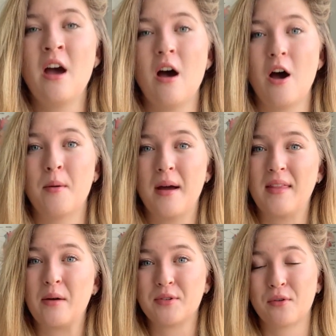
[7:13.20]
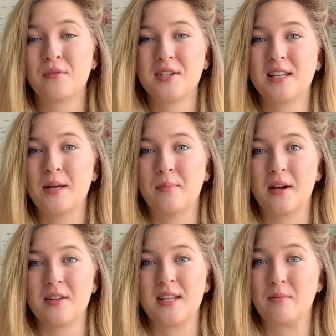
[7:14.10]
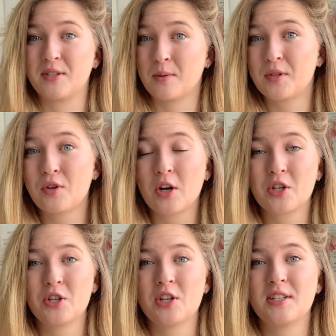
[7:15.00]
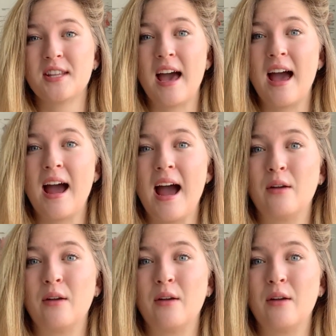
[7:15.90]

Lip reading: and that was obviously because there was an obstruction just there,